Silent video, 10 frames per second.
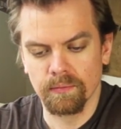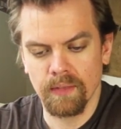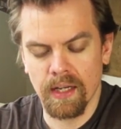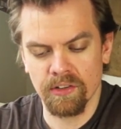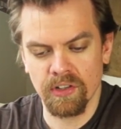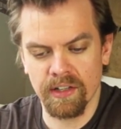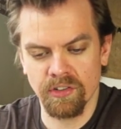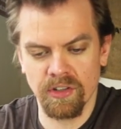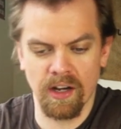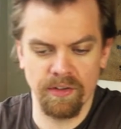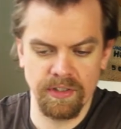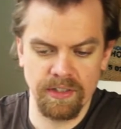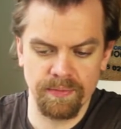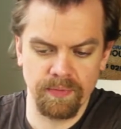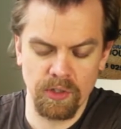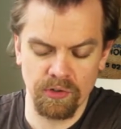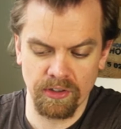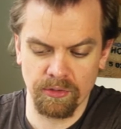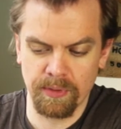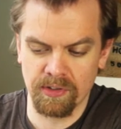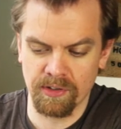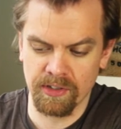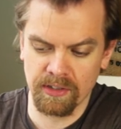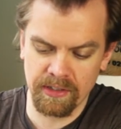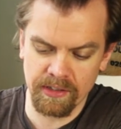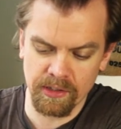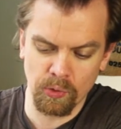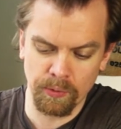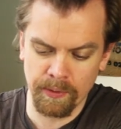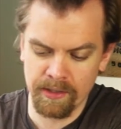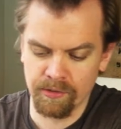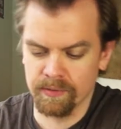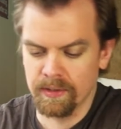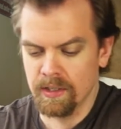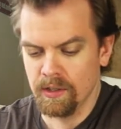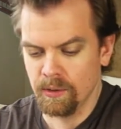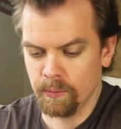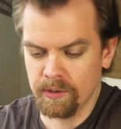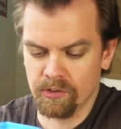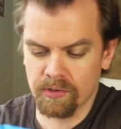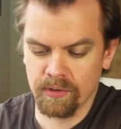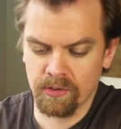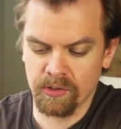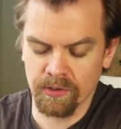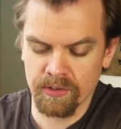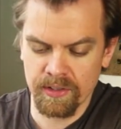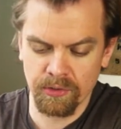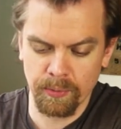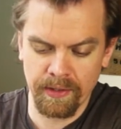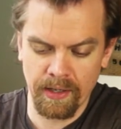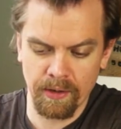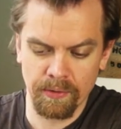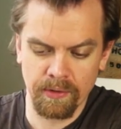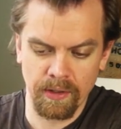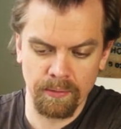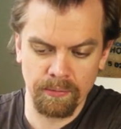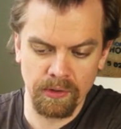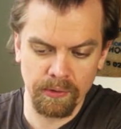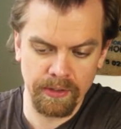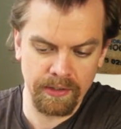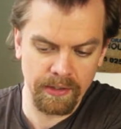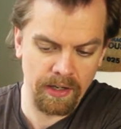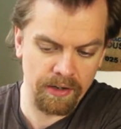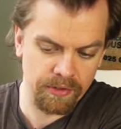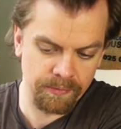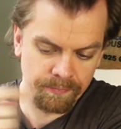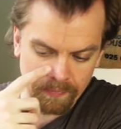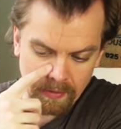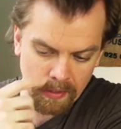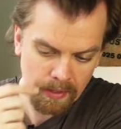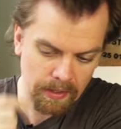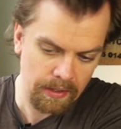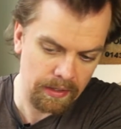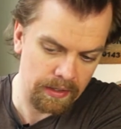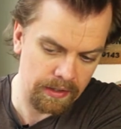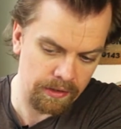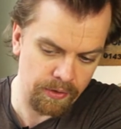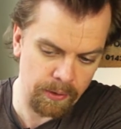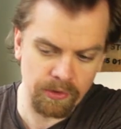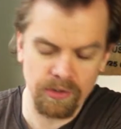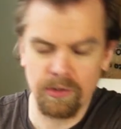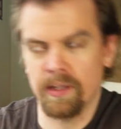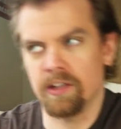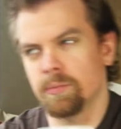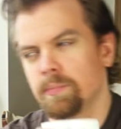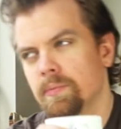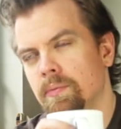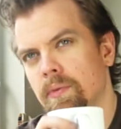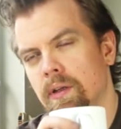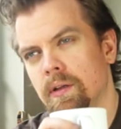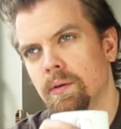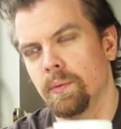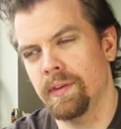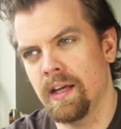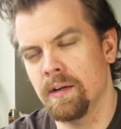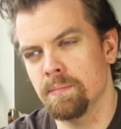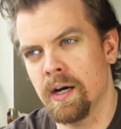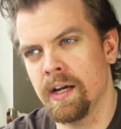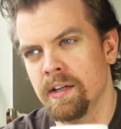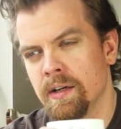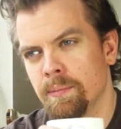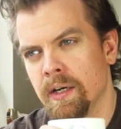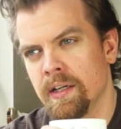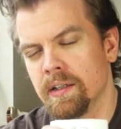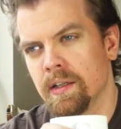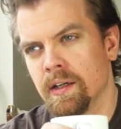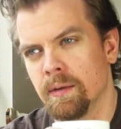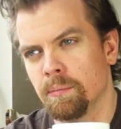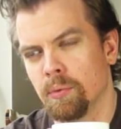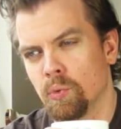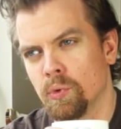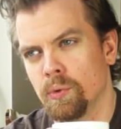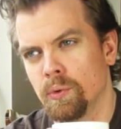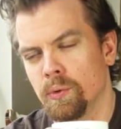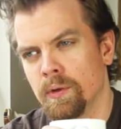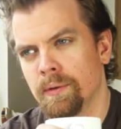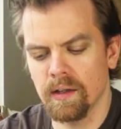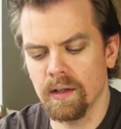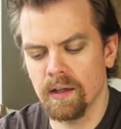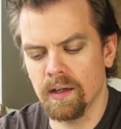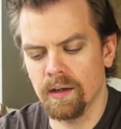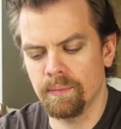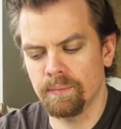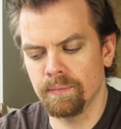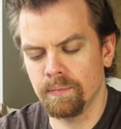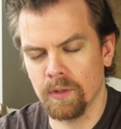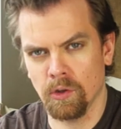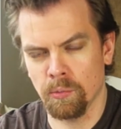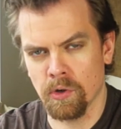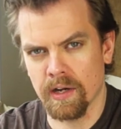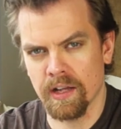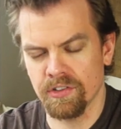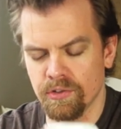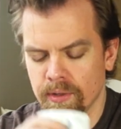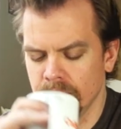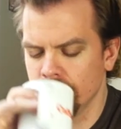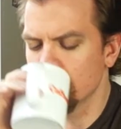iced coffee using specifically the cold wave, which chills this without diluting the coffee. If I were to do that with that in mind, I might brew a little more concentrated.